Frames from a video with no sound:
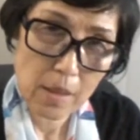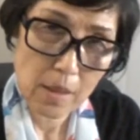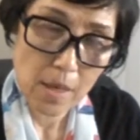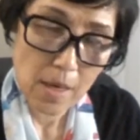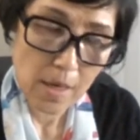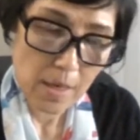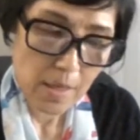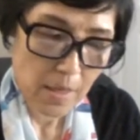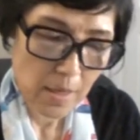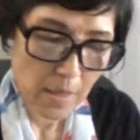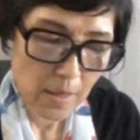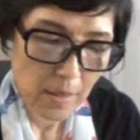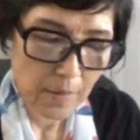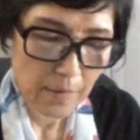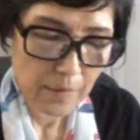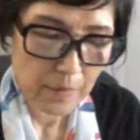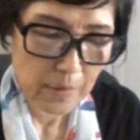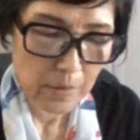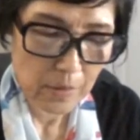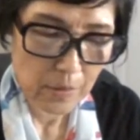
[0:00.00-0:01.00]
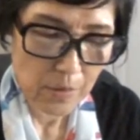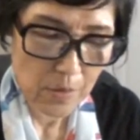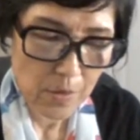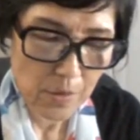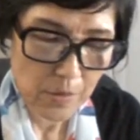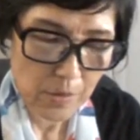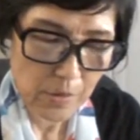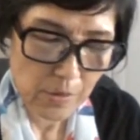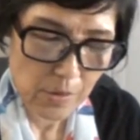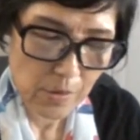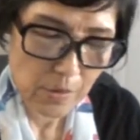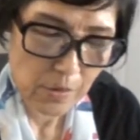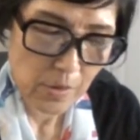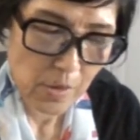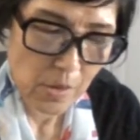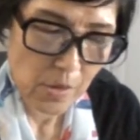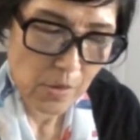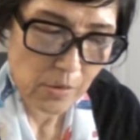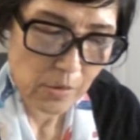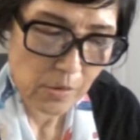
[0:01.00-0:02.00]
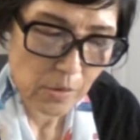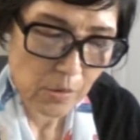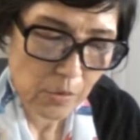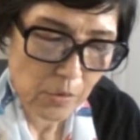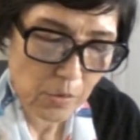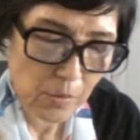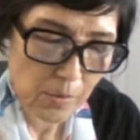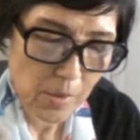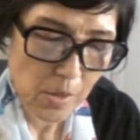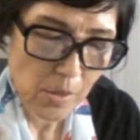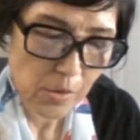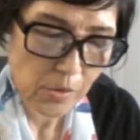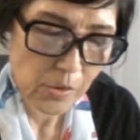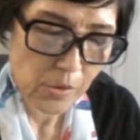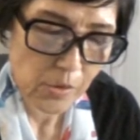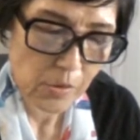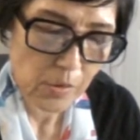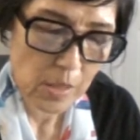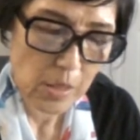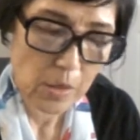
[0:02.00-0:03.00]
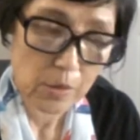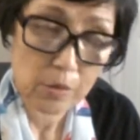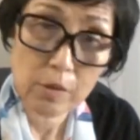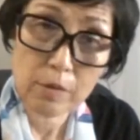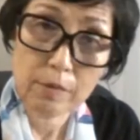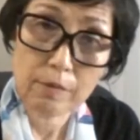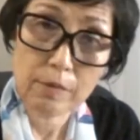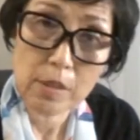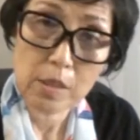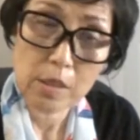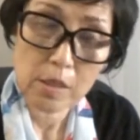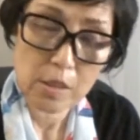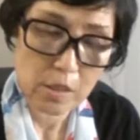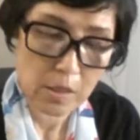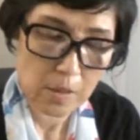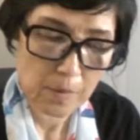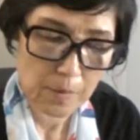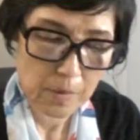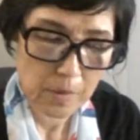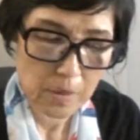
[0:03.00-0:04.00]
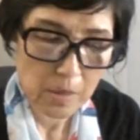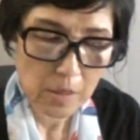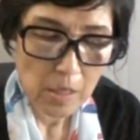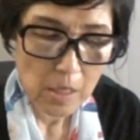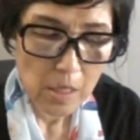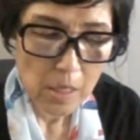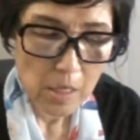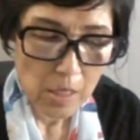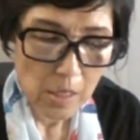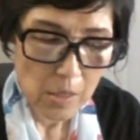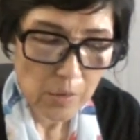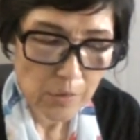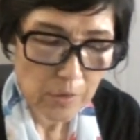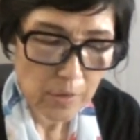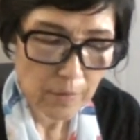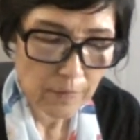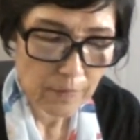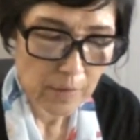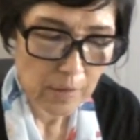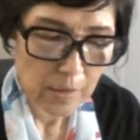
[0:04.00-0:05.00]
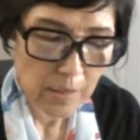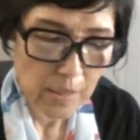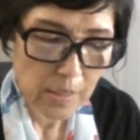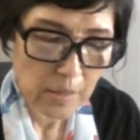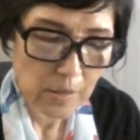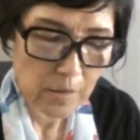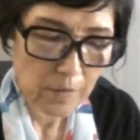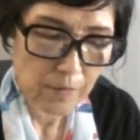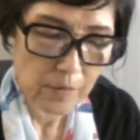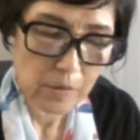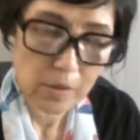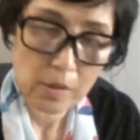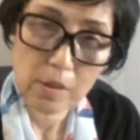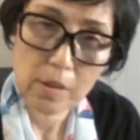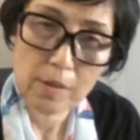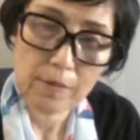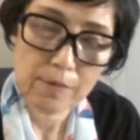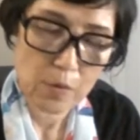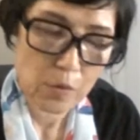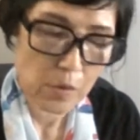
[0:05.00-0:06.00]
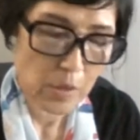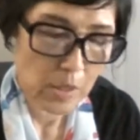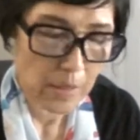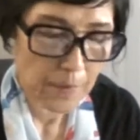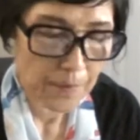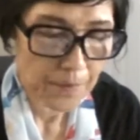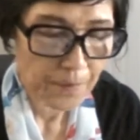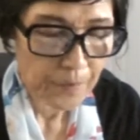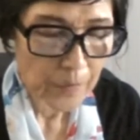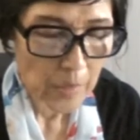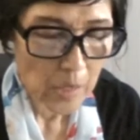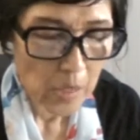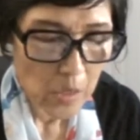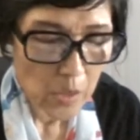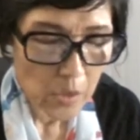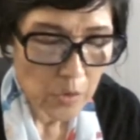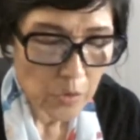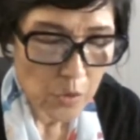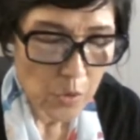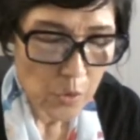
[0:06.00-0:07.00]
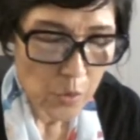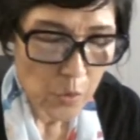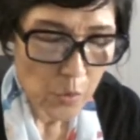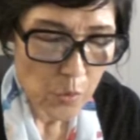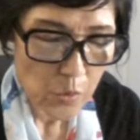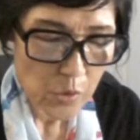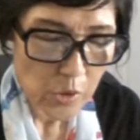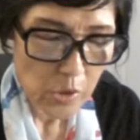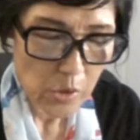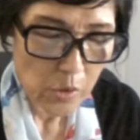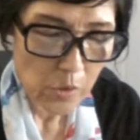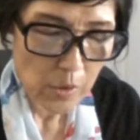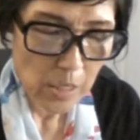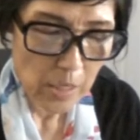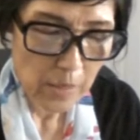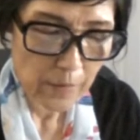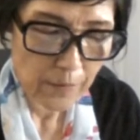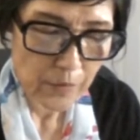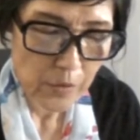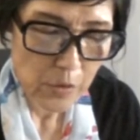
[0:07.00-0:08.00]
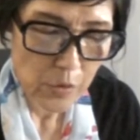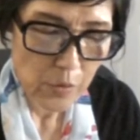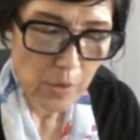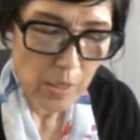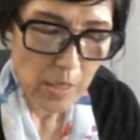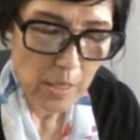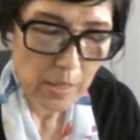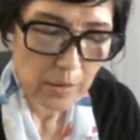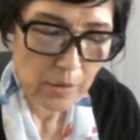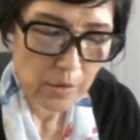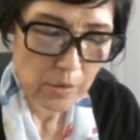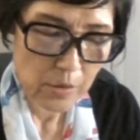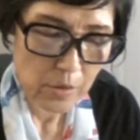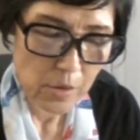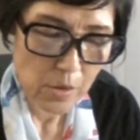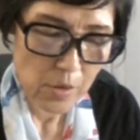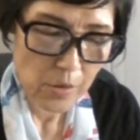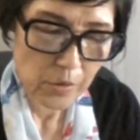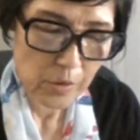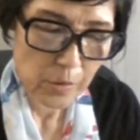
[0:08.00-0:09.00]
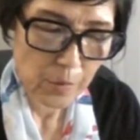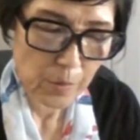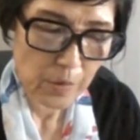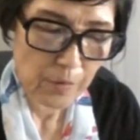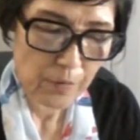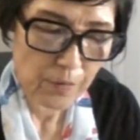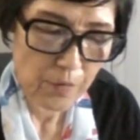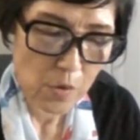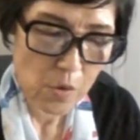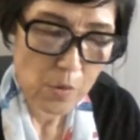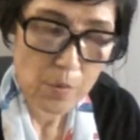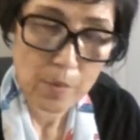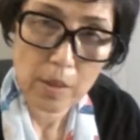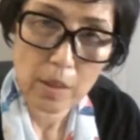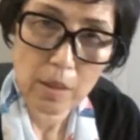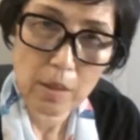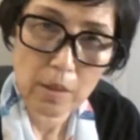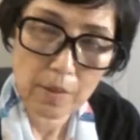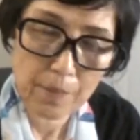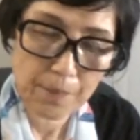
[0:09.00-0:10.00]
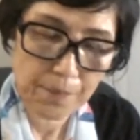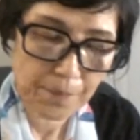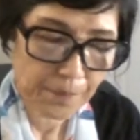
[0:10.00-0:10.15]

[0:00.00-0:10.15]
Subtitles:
I am the Lord your God, who brought you out of Egypt, out of the land of slavery. You shall have no other gods before me.